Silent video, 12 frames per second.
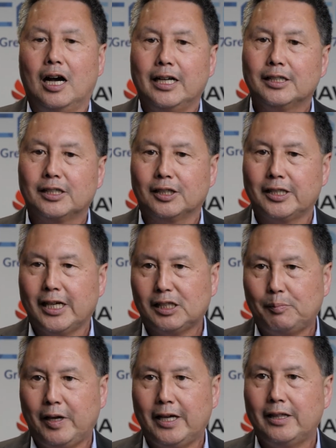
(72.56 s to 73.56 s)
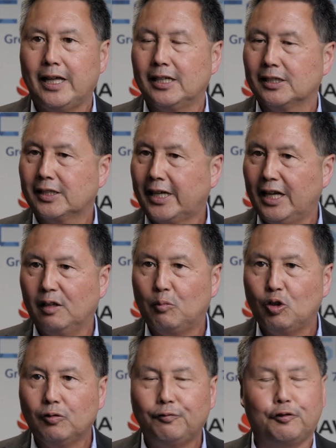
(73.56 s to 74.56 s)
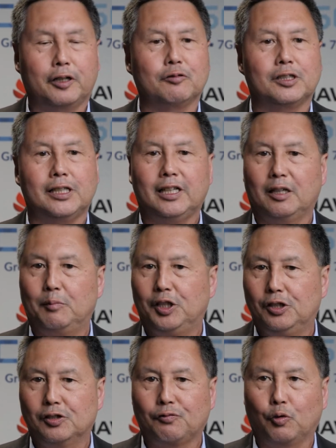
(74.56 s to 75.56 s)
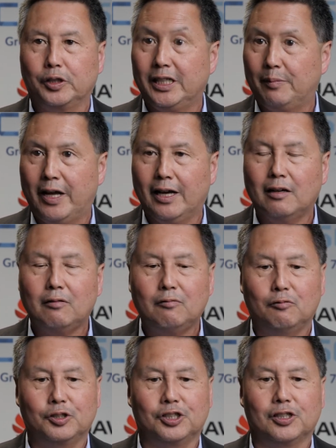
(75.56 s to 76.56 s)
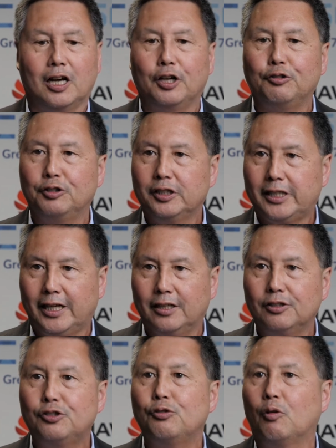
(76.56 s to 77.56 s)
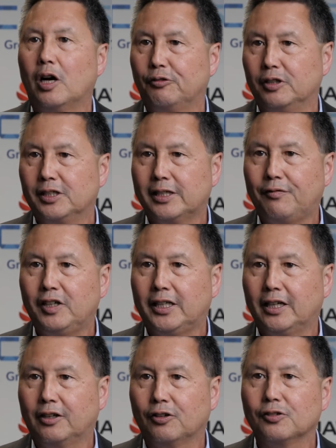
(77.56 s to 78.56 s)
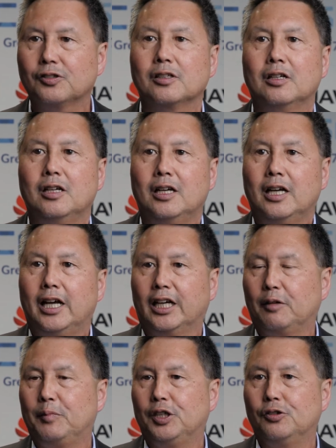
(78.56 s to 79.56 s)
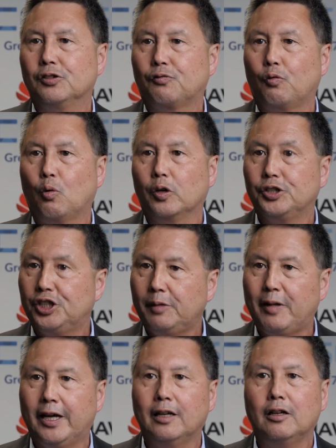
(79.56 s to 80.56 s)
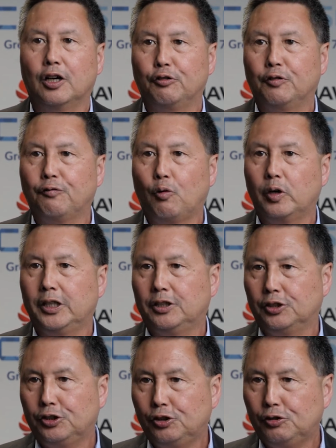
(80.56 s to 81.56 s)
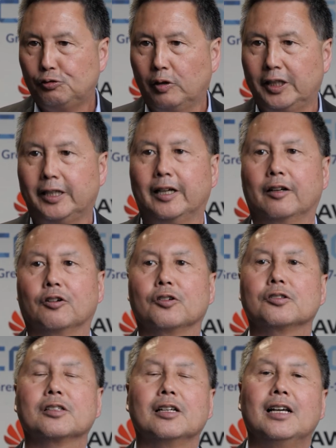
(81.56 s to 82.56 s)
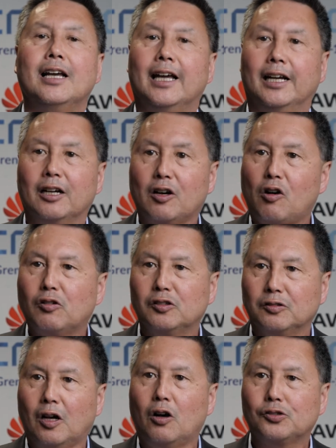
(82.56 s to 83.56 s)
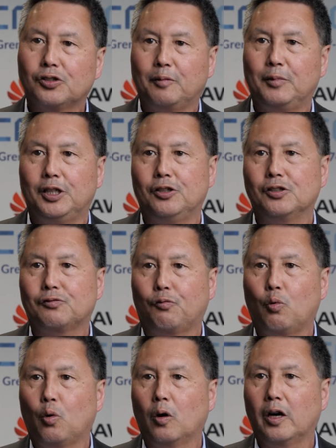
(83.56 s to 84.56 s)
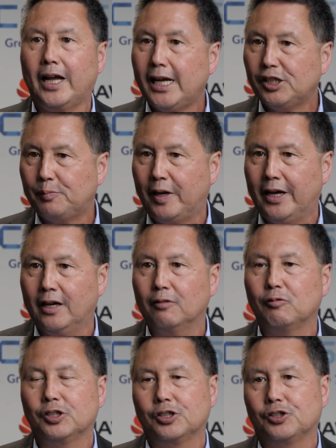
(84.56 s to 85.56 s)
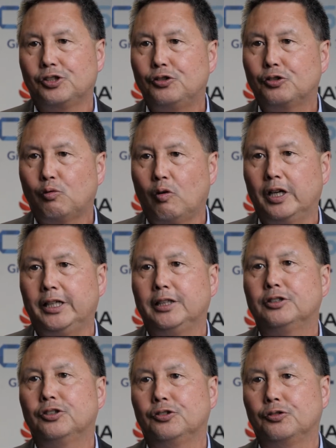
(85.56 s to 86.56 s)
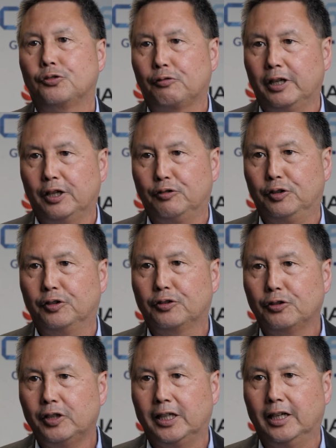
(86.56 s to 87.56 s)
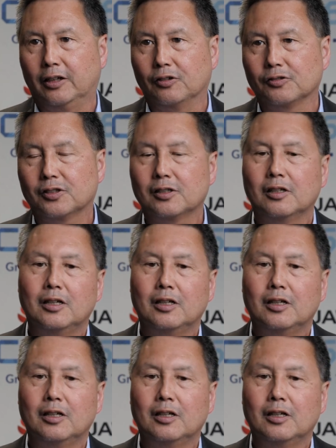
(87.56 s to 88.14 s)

It's a testbed that is scalable in frequency. It could be used for D-band, which is 110 to 170 gigahertz. It could be used for G-band, 140 to 220 gigahertz, and it also can be used for H-band, which is 220 to 330 gigahertz.